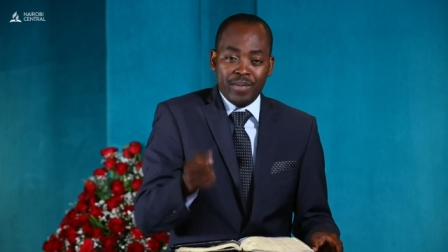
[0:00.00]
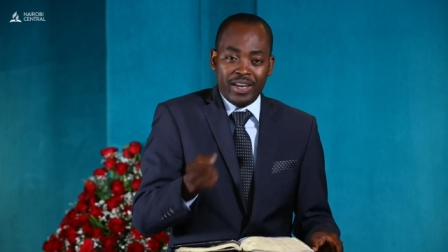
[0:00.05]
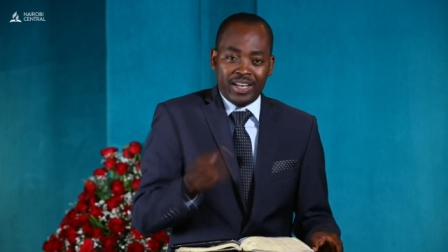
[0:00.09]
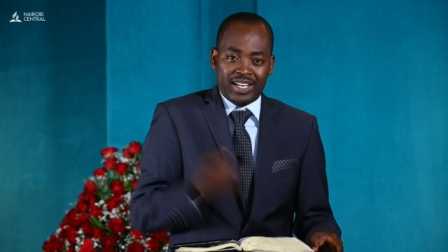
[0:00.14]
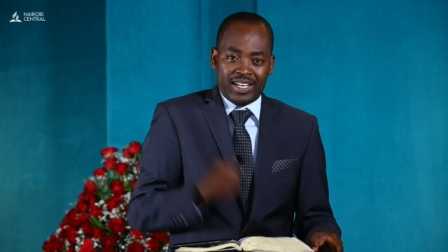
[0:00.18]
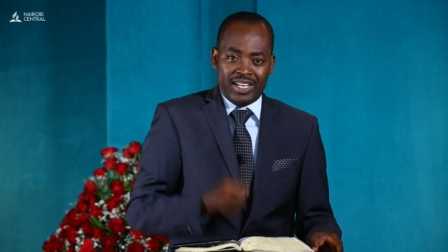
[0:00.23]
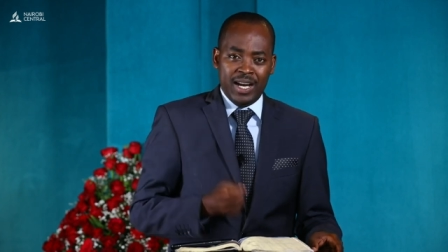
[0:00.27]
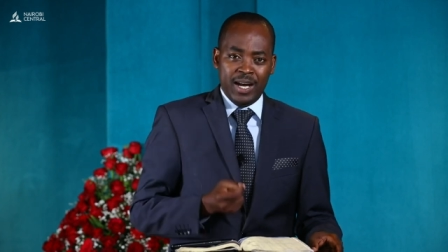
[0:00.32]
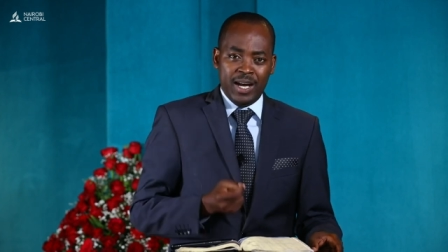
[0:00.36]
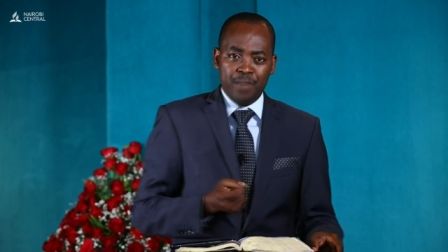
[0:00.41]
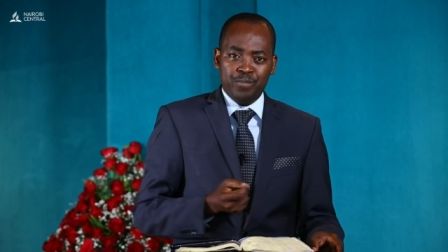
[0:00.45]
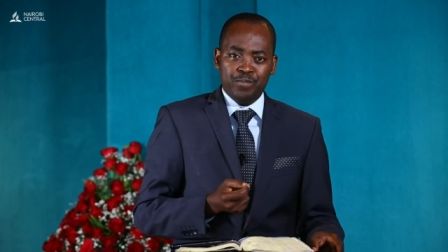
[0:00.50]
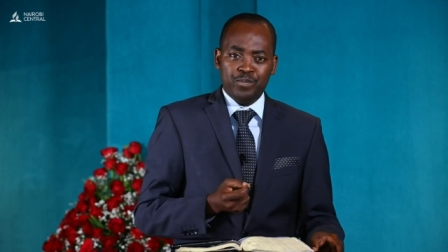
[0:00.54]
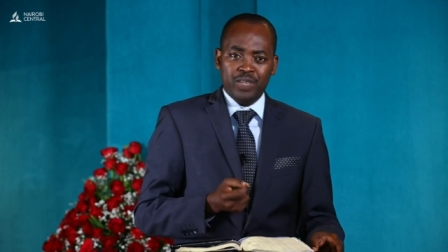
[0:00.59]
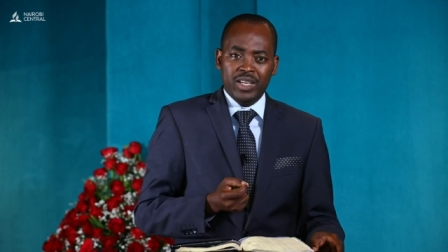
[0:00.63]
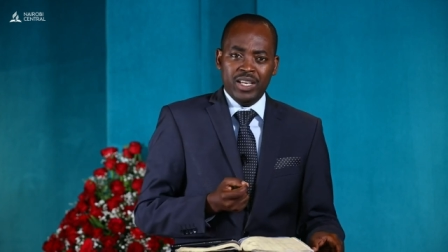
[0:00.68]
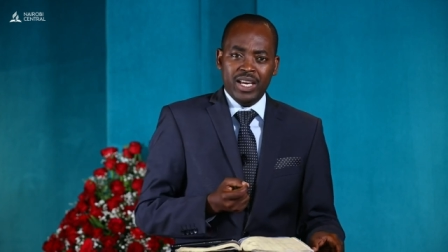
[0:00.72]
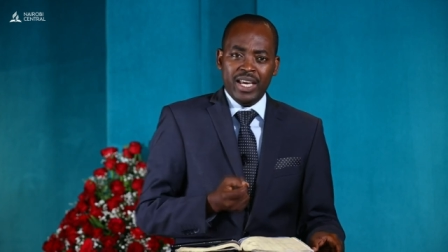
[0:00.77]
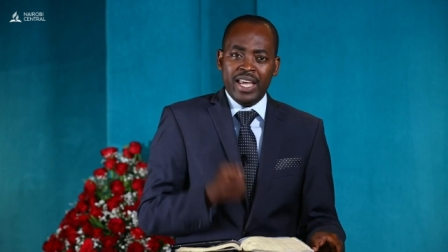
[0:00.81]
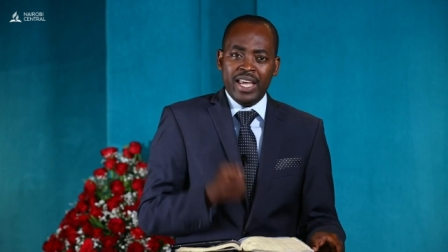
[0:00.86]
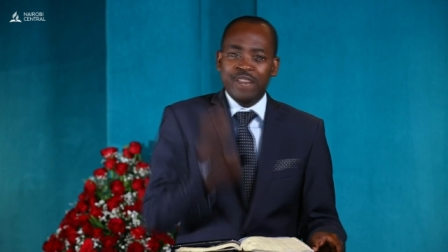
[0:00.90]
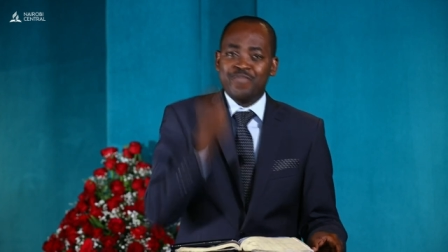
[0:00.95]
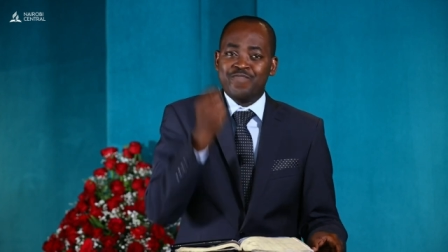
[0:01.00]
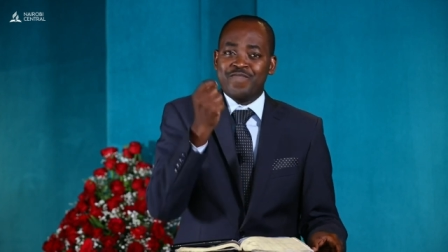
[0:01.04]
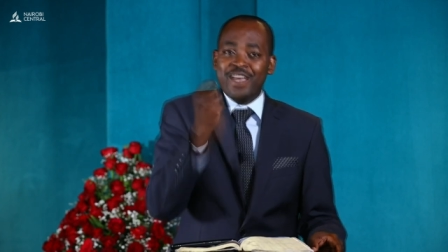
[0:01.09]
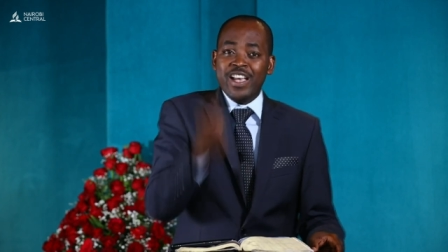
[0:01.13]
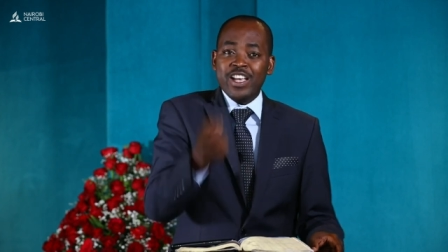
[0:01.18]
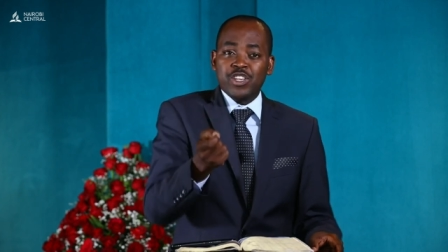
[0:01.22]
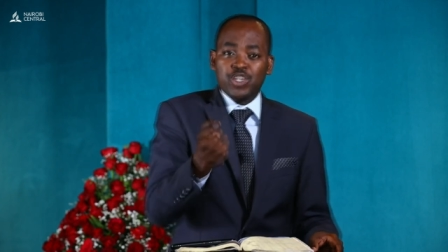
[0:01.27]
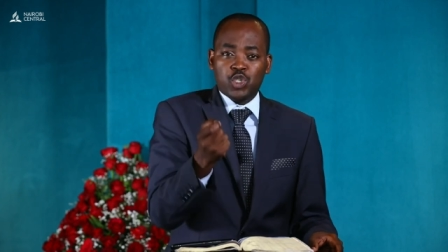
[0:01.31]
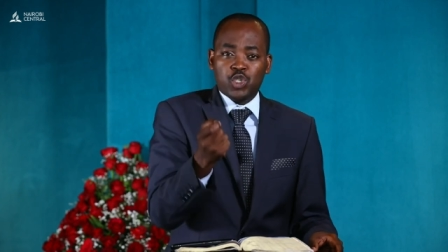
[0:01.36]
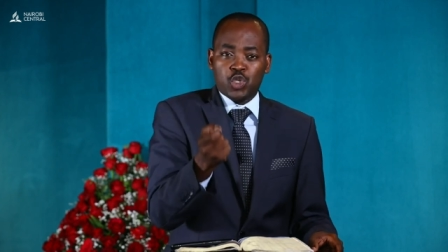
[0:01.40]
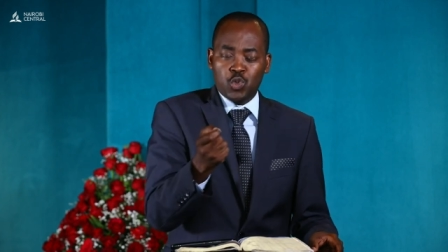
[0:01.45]
may come and
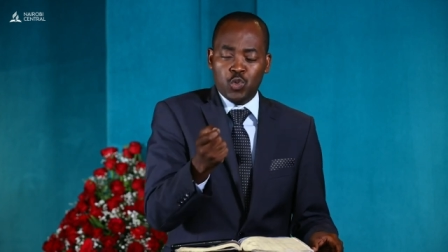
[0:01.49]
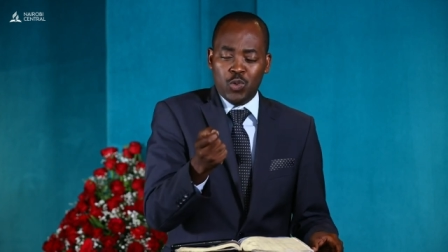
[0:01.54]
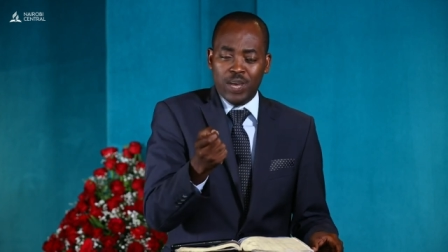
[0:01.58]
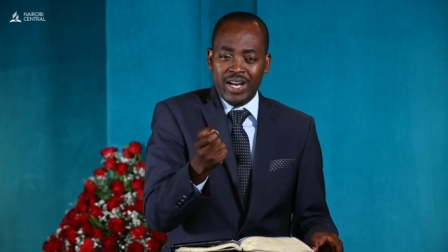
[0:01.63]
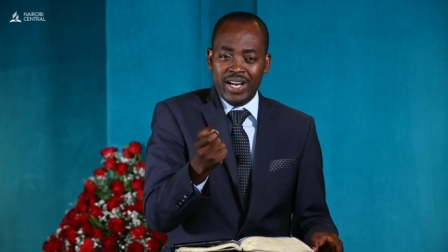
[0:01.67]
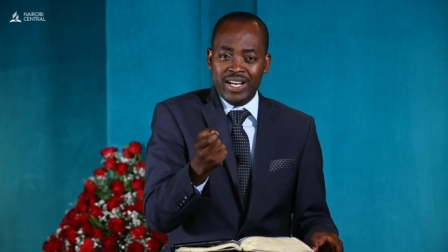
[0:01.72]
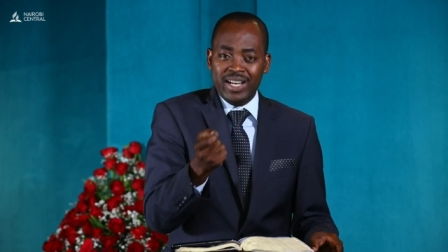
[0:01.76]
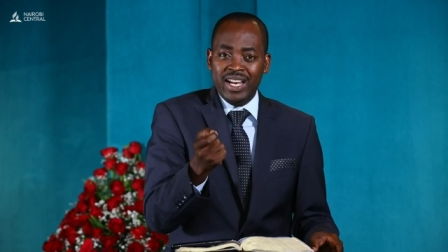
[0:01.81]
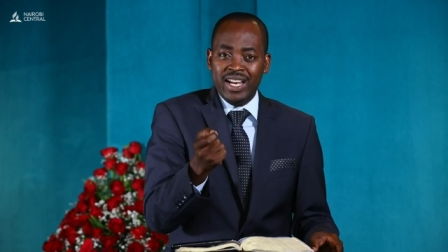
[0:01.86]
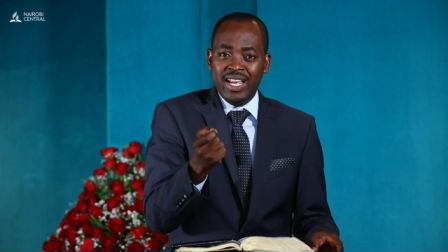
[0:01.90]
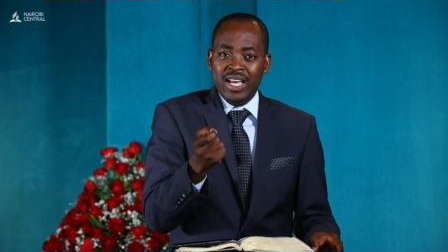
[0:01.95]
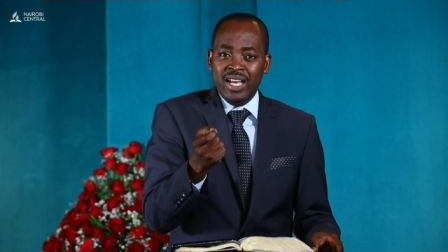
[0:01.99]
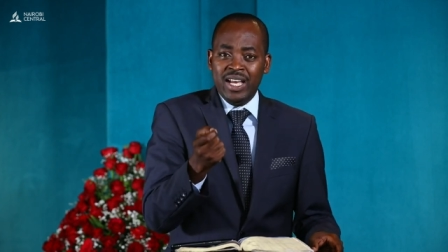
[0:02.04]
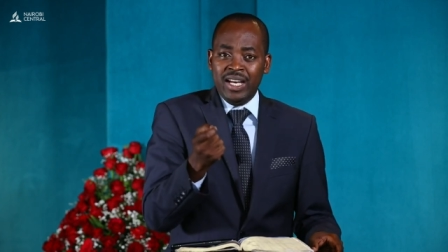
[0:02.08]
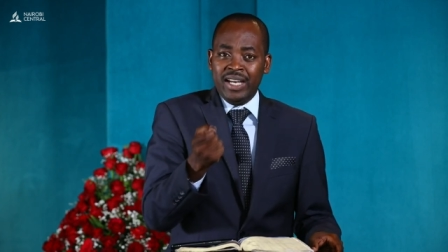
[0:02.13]
this one